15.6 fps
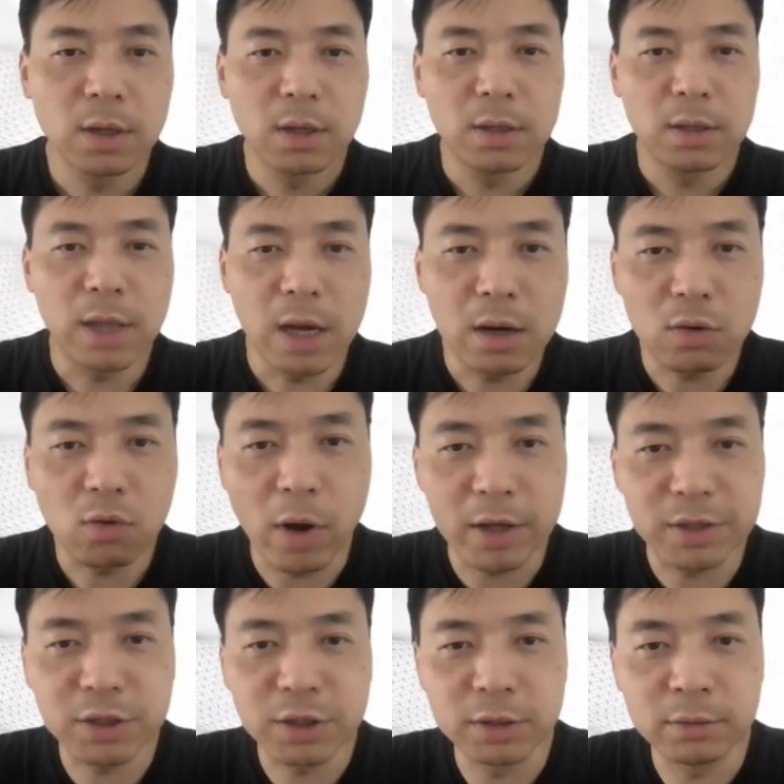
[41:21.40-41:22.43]
Then a
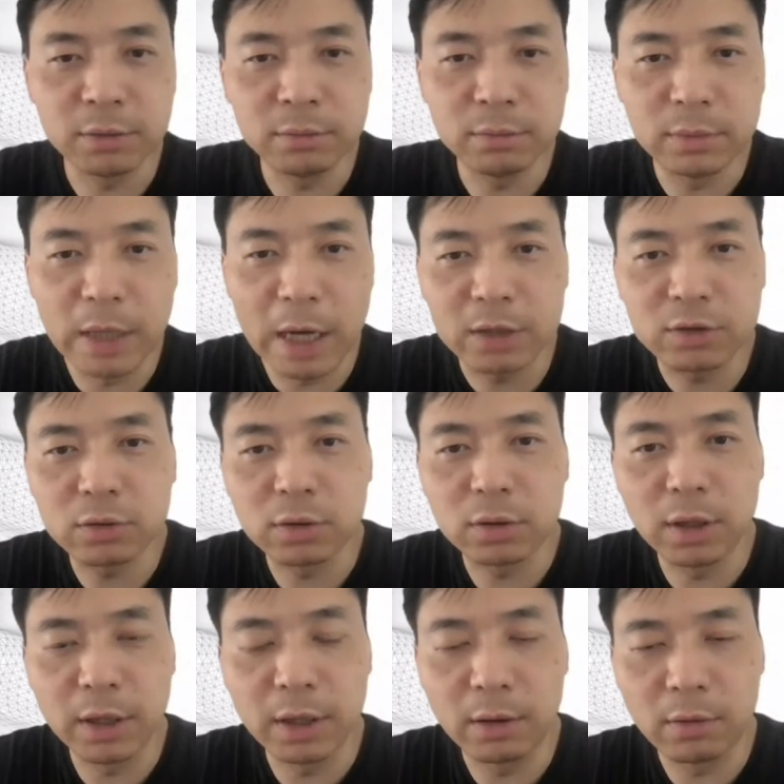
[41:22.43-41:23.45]
question
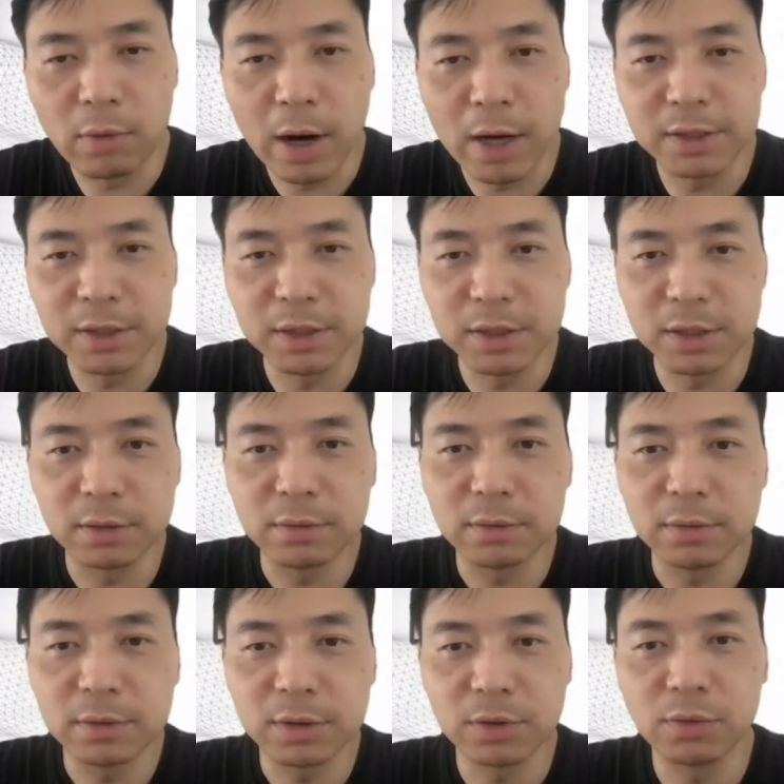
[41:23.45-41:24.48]
naturally arises.
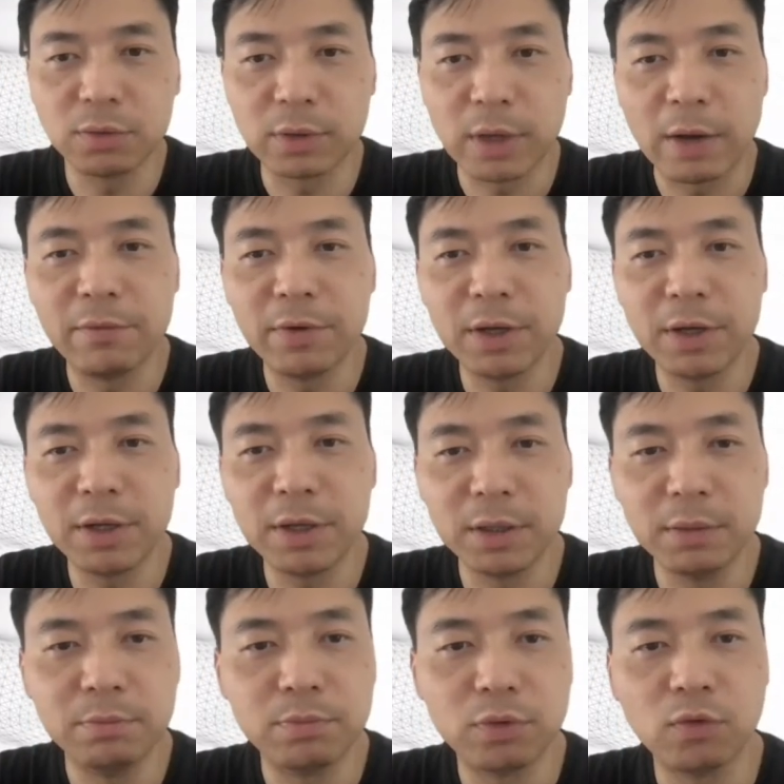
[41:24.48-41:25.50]
So can we
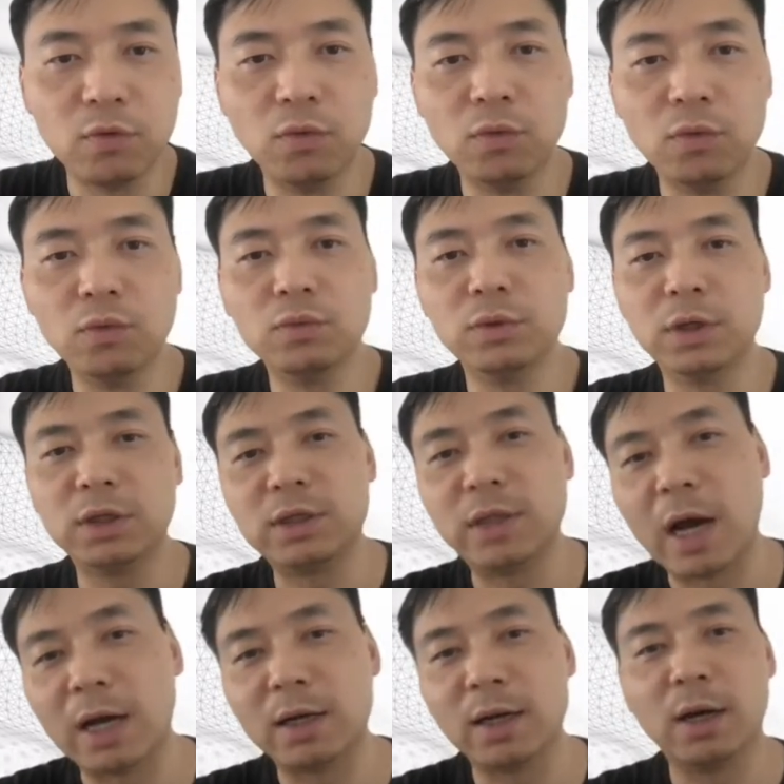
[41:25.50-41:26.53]
improve the
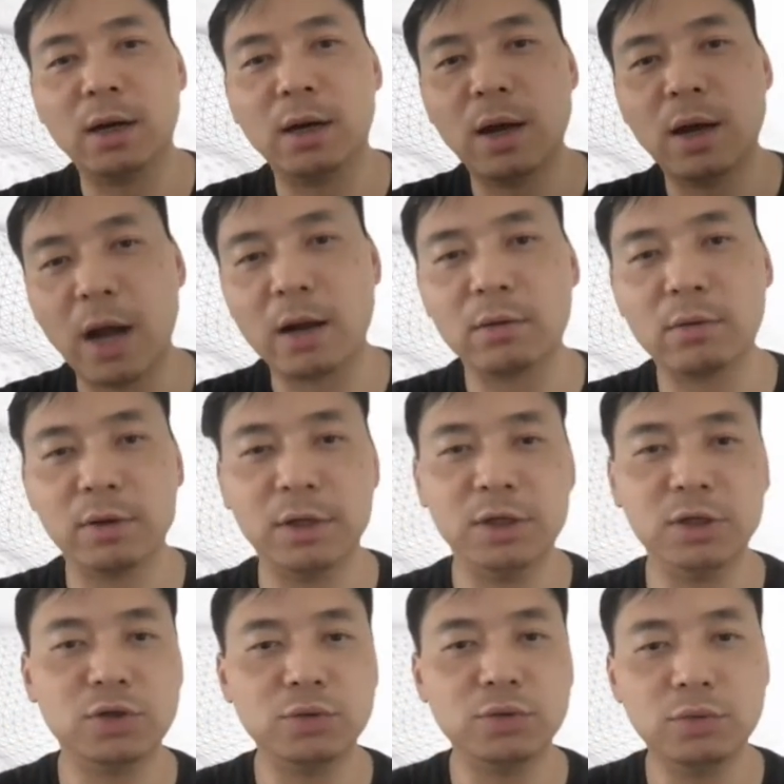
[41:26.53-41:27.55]
data-hungry
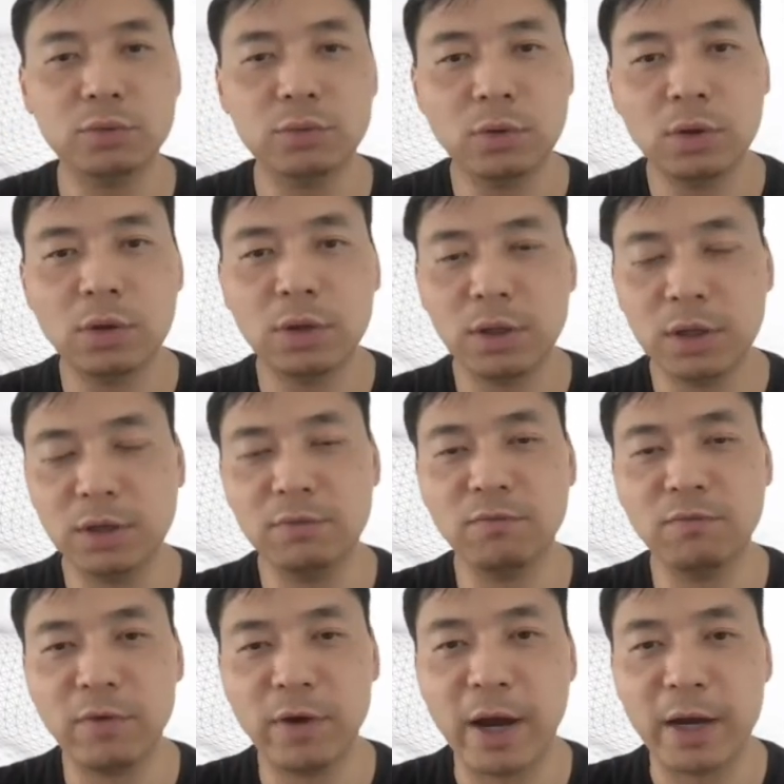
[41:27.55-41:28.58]
issue in
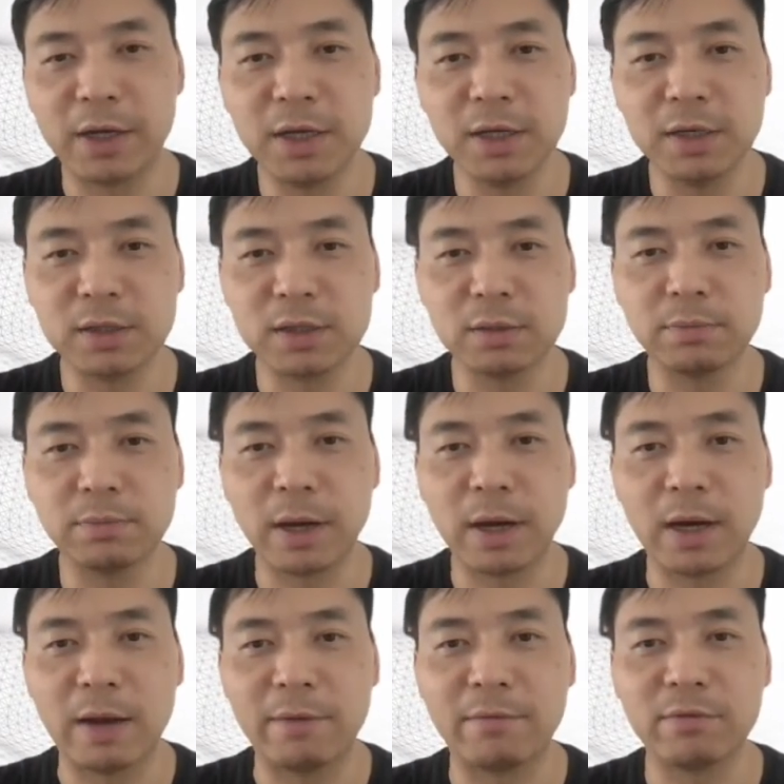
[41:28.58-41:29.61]
ViTAEs by
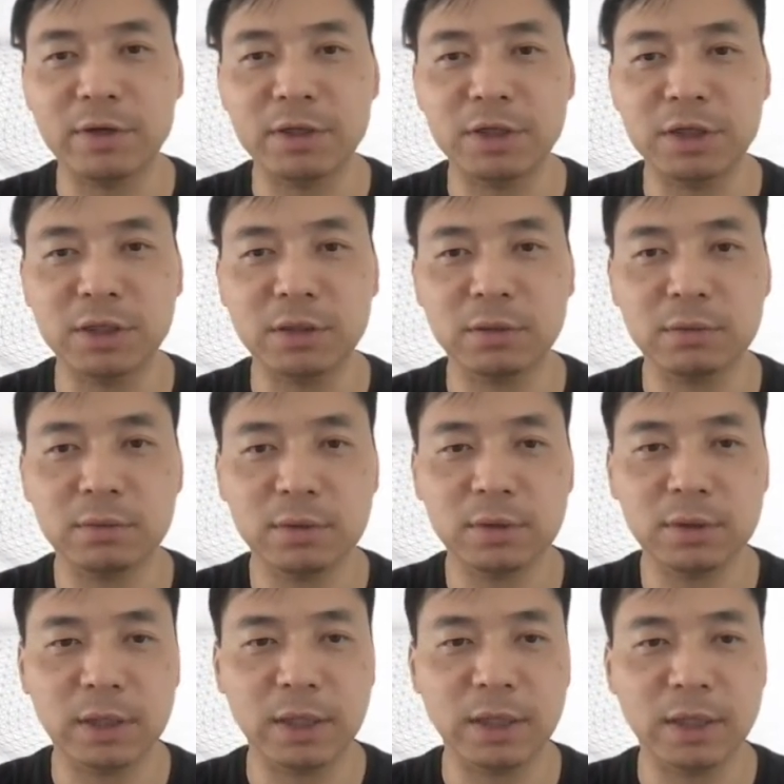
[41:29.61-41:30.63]
leveraging
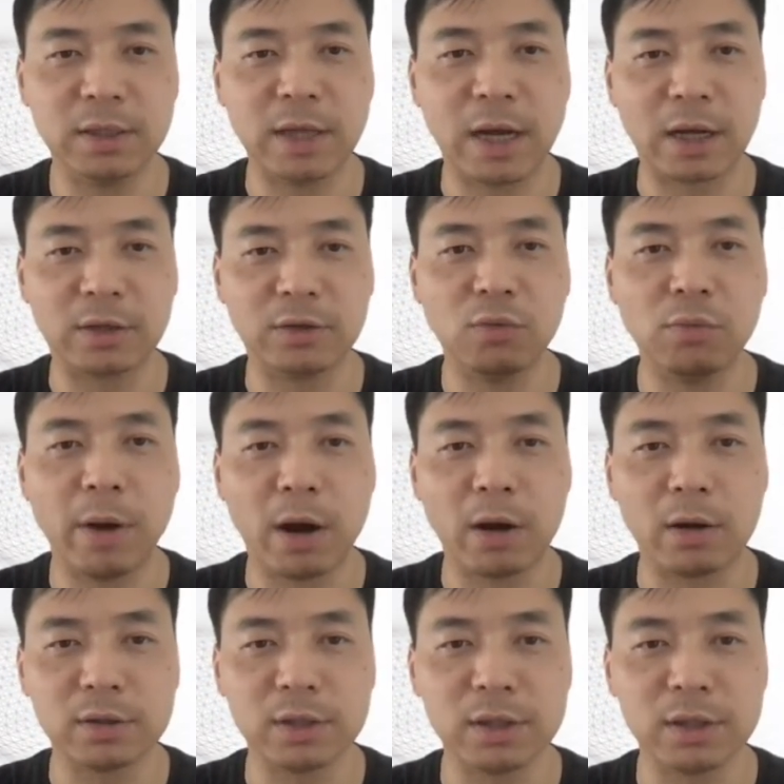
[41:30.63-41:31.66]
the inductive
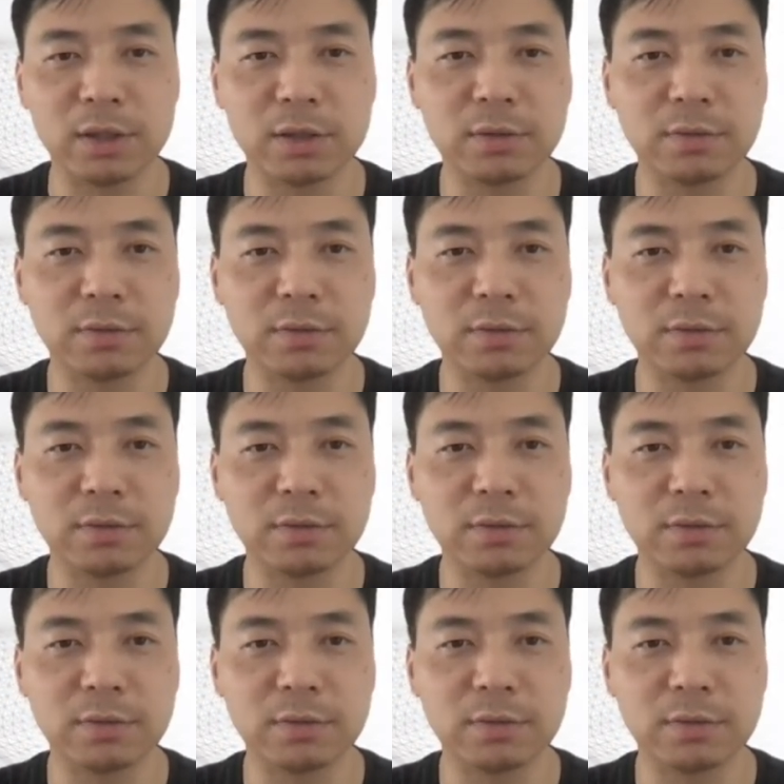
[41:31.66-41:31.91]
biases?